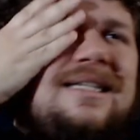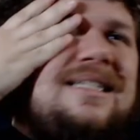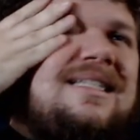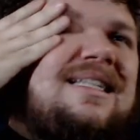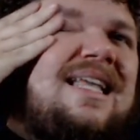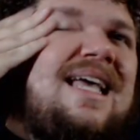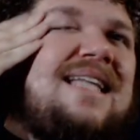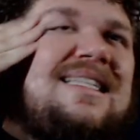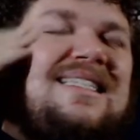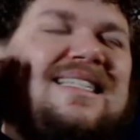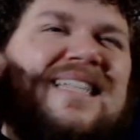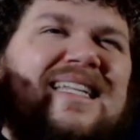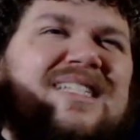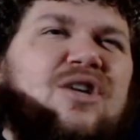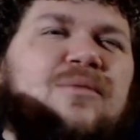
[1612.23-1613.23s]

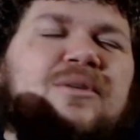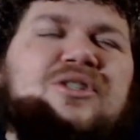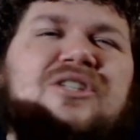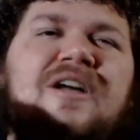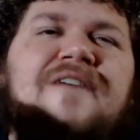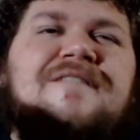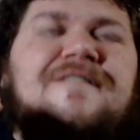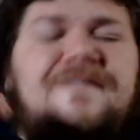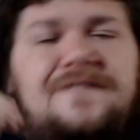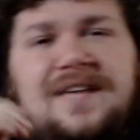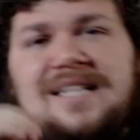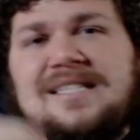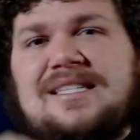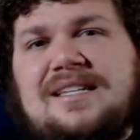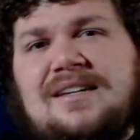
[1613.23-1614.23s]
it's almost
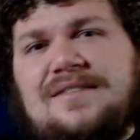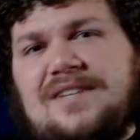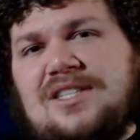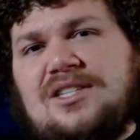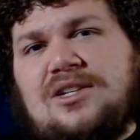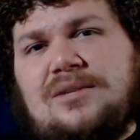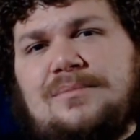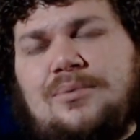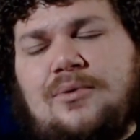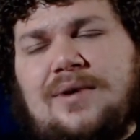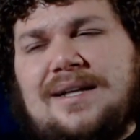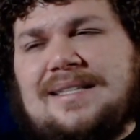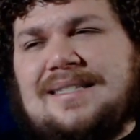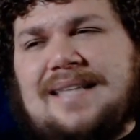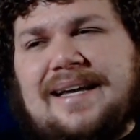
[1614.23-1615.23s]
offensive in certain
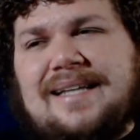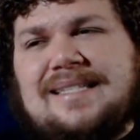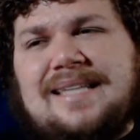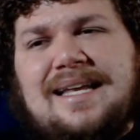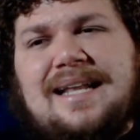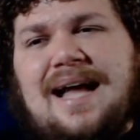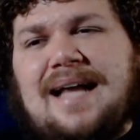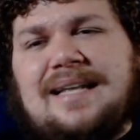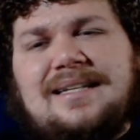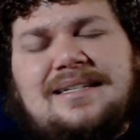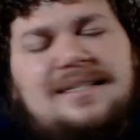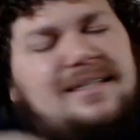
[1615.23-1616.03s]
points. Like I said,